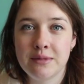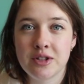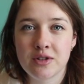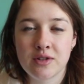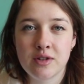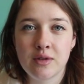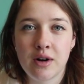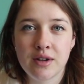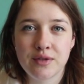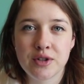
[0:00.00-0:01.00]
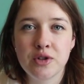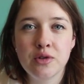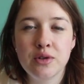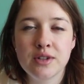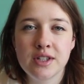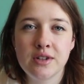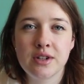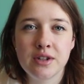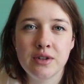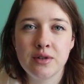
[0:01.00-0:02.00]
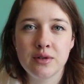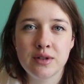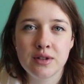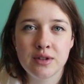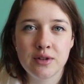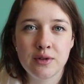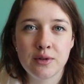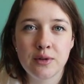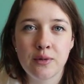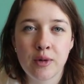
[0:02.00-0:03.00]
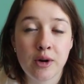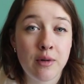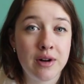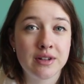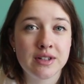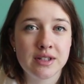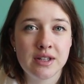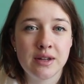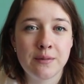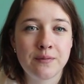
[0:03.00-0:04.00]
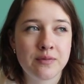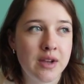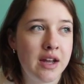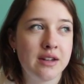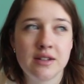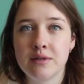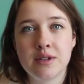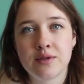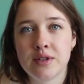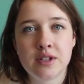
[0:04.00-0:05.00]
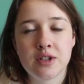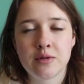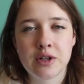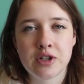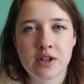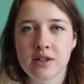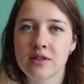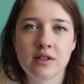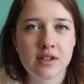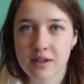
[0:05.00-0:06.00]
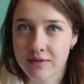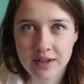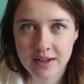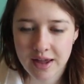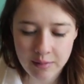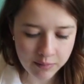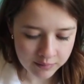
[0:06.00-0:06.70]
It shows you all different tools that you can use to work well in a team, how to deal with different situations, stuff like that.